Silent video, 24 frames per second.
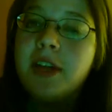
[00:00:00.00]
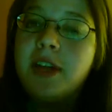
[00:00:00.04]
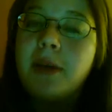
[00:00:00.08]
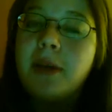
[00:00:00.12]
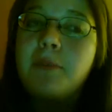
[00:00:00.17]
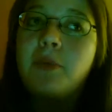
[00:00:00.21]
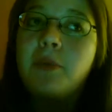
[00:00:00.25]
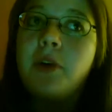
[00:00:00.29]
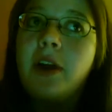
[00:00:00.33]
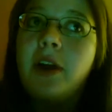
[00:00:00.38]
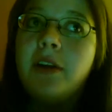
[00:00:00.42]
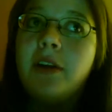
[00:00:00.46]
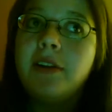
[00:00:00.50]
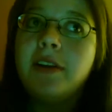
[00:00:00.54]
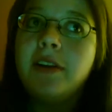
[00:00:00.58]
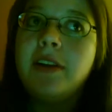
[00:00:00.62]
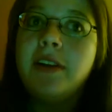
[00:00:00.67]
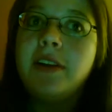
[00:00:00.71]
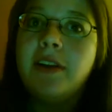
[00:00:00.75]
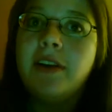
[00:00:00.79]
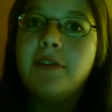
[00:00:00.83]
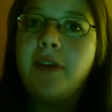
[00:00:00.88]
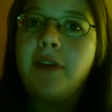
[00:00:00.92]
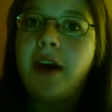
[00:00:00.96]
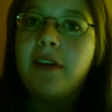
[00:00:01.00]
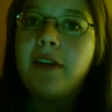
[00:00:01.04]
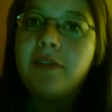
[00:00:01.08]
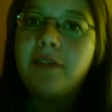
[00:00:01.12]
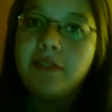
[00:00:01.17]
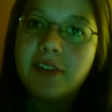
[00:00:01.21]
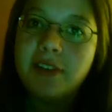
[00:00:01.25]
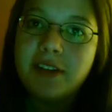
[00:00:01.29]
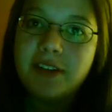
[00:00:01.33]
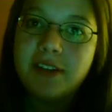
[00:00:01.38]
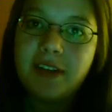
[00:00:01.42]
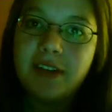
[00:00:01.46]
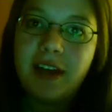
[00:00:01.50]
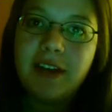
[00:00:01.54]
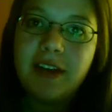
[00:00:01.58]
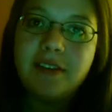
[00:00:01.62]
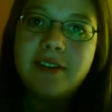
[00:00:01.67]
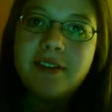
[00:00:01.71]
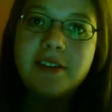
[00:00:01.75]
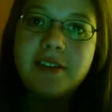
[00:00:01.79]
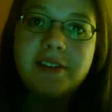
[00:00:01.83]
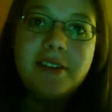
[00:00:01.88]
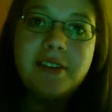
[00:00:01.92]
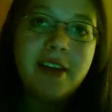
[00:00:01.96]
temporarily live out of the state
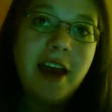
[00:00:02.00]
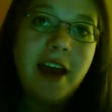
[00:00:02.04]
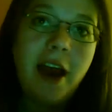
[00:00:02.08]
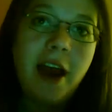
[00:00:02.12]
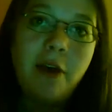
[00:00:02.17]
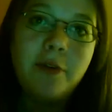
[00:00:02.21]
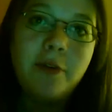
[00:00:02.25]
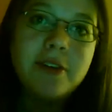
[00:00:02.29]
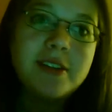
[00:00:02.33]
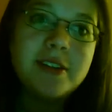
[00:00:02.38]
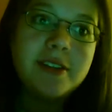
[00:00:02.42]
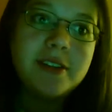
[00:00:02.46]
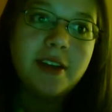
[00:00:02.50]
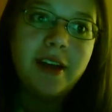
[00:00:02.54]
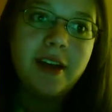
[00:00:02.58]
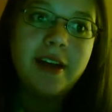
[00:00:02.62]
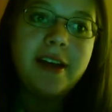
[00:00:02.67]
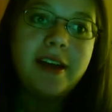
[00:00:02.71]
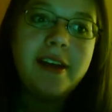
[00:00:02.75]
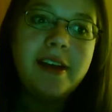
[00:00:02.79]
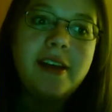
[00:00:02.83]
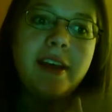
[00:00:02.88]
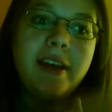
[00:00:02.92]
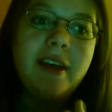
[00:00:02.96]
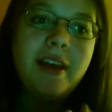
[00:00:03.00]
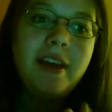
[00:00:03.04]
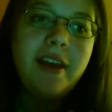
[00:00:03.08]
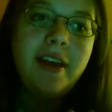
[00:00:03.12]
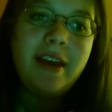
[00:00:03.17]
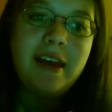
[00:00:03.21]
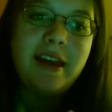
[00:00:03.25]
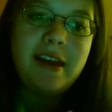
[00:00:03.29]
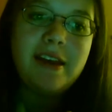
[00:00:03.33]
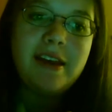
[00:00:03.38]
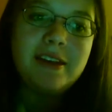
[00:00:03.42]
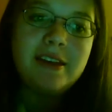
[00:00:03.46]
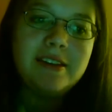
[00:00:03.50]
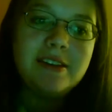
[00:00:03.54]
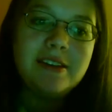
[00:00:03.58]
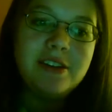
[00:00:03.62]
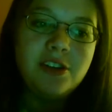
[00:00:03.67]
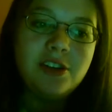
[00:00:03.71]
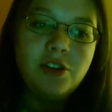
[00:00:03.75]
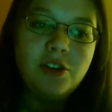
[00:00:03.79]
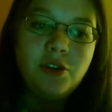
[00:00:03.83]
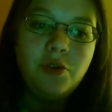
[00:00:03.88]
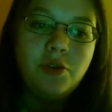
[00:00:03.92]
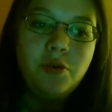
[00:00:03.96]
to see how it's like, and
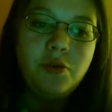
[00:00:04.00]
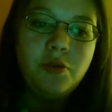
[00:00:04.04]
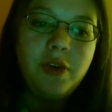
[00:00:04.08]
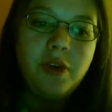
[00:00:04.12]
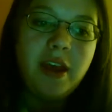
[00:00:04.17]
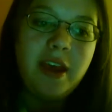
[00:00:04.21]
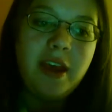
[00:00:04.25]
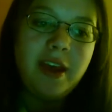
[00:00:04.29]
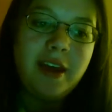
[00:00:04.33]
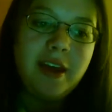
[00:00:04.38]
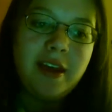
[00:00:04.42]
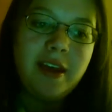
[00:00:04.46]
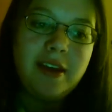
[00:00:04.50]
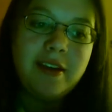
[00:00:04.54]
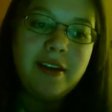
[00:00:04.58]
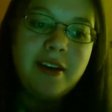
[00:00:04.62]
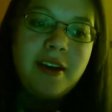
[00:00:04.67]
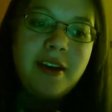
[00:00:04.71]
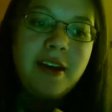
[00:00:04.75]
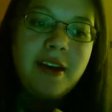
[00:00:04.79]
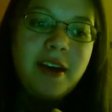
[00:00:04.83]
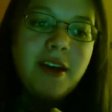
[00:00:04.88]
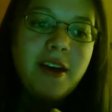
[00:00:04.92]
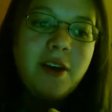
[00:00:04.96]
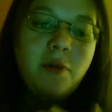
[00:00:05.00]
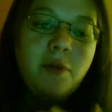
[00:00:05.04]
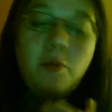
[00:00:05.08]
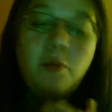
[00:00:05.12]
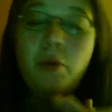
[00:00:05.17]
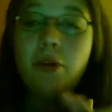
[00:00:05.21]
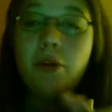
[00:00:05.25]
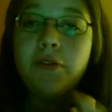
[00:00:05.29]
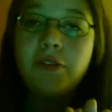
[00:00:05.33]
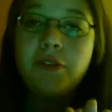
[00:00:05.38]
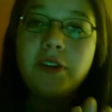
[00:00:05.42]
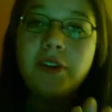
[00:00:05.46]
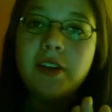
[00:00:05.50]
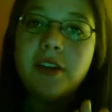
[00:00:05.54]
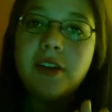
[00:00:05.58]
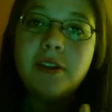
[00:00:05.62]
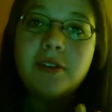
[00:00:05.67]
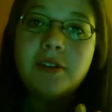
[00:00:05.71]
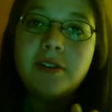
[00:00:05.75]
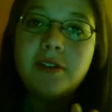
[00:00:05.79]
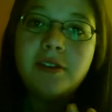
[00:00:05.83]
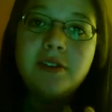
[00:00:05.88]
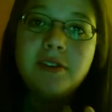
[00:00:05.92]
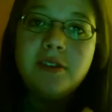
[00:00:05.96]
you can work for
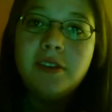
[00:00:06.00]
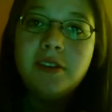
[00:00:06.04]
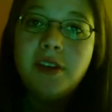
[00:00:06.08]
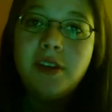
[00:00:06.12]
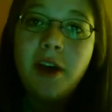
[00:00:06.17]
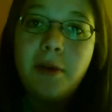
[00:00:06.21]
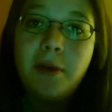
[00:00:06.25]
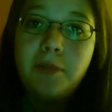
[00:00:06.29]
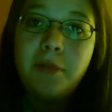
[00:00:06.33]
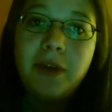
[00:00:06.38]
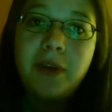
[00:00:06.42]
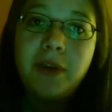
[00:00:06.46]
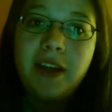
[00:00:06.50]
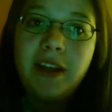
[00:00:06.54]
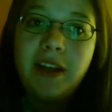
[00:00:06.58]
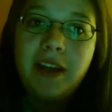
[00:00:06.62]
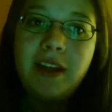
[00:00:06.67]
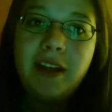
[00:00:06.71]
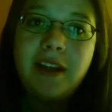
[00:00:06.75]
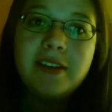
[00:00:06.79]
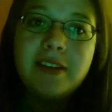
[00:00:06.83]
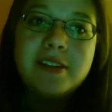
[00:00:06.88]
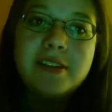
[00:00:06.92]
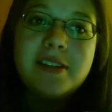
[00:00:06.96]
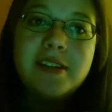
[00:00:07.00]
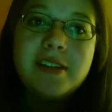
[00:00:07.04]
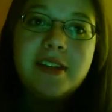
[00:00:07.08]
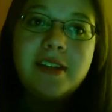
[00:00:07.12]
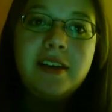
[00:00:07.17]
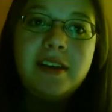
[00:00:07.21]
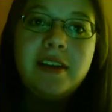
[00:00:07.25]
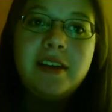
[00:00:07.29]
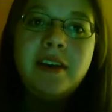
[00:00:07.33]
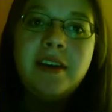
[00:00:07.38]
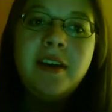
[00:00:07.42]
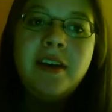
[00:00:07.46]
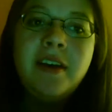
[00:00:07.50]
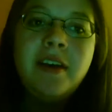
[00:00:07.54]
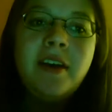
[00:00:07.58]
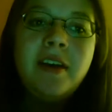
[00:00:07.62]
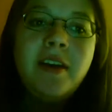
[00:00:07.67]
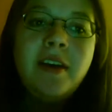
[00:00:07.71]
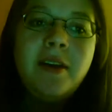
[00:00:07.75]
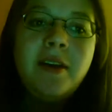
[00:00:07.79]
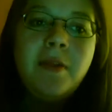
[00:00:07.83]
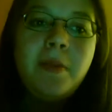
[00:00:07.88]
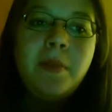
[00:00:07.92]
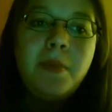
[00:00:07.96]
the company and see
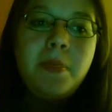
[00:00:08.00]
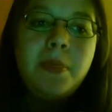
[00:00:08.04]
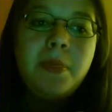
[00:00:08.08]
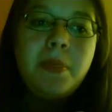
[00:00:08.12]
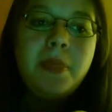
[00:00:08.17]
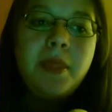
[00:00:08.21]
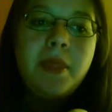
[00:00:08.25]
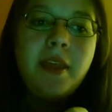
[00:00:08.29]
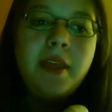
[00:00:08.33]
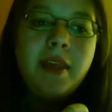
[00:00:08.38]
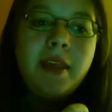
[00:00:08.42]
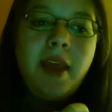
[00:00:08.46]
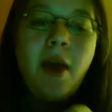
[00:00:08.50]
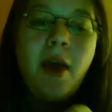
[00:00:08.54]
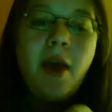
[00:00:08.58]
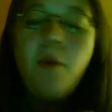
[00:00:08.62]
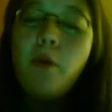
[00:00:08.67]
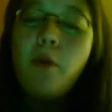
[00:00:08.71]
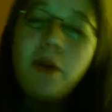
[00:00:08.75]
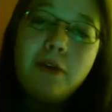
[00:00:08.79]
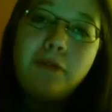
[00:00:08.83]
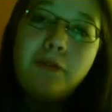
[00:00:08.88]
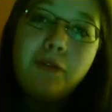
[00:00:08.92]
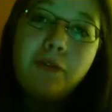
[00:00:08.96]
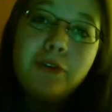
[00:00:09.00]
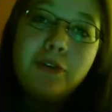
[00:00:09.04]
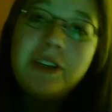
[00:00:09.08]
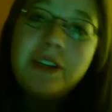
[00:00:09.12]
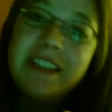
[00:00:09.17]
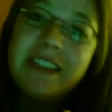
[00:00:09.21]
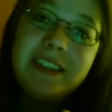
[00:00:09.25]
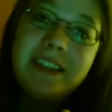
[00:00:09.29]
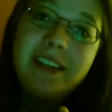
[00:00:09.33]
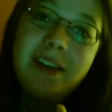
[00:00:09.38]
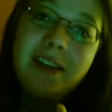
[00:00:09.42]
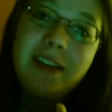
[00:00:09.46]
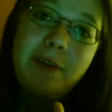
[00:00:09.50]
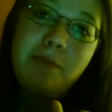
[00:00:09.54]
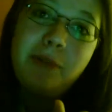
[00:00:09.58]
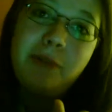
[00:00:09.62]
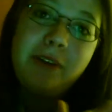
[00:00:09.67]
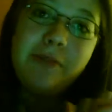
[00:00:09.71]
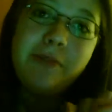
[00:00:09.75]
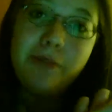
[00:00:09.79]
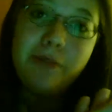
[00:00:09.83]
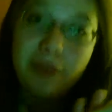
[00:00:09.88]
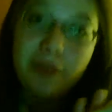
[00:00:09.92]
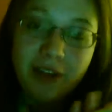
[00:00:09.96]
how wonderful Disney
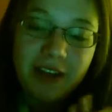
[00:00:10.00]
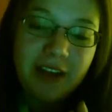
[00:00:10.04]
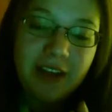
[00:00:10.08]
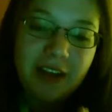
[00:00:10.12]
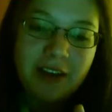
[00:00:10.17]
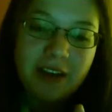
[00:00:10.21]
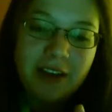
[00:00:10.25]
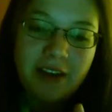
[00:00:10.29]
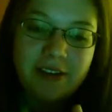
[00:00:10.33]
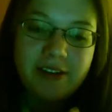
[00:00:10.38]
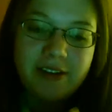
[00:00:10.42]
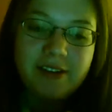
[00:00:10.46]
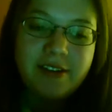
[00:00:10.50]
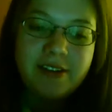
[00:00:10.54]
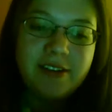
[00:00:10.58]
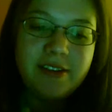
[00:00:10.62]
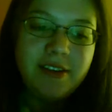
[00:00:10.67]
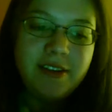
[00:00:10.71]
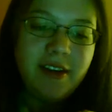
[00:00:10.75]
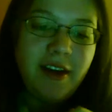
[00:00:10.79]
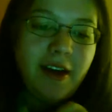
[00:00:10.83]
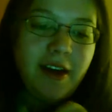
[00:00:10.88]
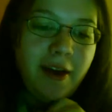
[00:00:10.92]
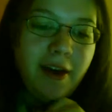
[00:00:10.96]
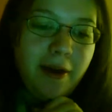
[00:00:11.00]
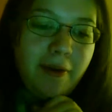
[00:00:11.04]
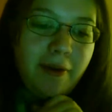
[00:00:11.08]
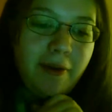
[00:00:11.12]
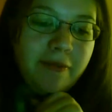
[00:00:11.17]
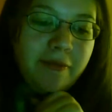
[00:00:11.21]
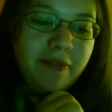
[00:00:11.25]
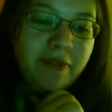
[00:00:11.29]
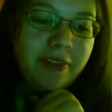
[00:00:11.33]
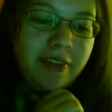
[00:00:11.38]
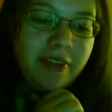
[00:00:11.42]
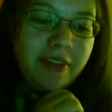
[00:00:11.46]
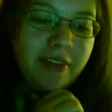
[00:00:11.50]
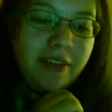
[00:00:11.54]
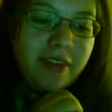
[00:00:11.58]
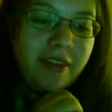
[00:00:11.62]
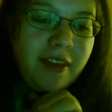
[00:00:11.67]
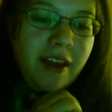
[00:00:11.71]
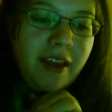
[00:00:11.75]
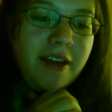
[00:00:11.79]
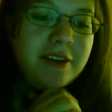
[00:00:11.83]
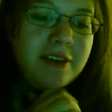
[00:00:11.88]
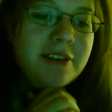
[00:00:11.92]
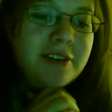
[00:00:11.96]
Company really is. Um,
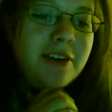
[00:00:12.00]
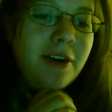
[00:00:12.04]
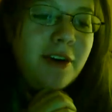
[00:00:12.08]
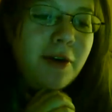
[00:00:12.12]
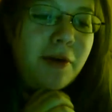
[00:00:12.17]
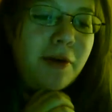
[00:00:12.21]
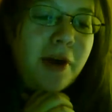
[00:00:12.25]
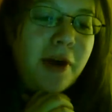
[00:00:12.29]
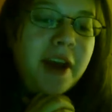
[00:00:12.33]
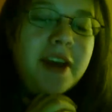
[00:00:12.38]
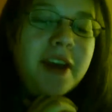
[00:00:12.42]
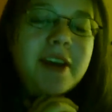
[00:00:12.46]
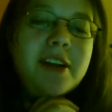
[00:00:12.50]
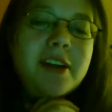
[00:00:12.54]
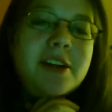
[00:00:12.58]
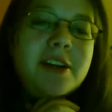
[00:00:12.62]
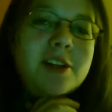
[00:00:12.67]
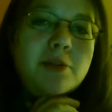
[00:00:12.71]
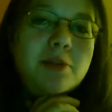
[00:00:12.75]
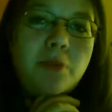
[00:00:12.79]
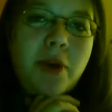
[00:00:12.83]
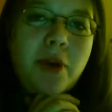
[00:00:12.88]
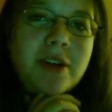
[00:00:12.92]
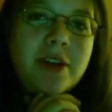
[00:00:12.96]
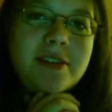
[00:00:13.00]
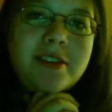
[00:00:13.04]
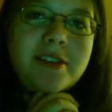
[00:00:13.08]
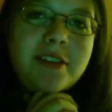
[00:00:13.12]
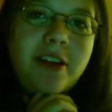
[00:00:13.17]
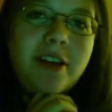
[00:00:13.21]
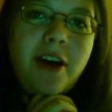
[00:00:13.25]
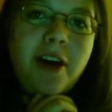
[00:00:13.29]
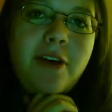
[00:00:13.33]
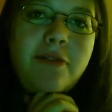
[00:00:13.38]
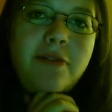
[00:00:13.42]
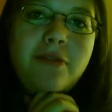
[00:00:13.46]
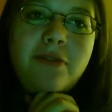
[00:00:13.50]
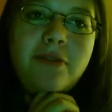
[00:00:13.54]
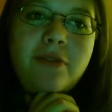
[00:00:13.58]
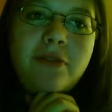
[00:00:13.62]
I don't know, I can express enough